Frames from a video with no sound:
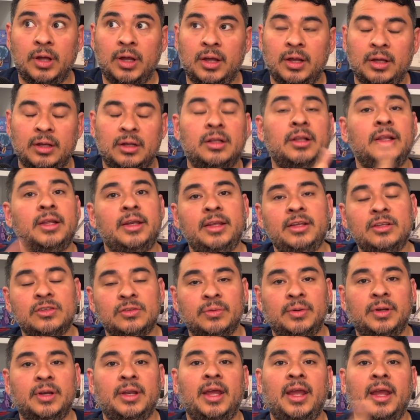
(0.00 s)
Clint
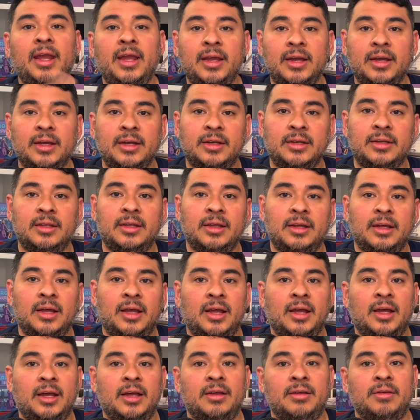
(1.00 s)
Eastwood and
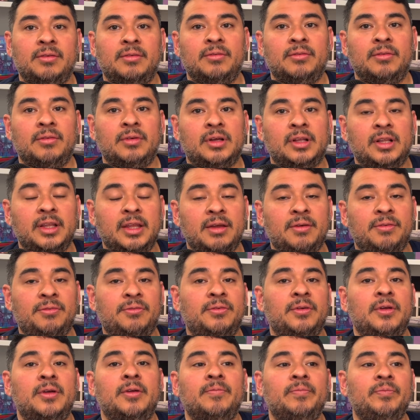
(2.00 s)

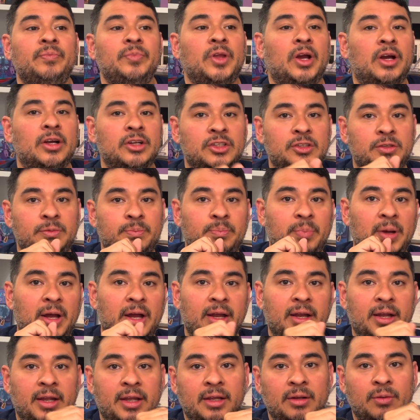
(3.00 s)
Cliff are
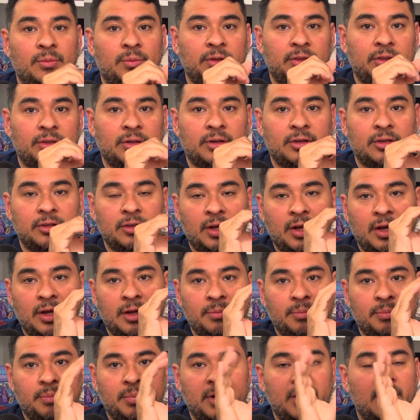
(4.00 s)
spying with their
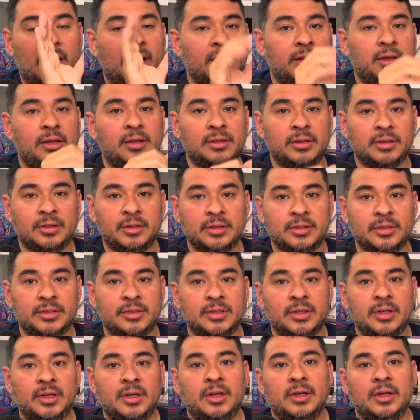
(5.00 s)
binoculars,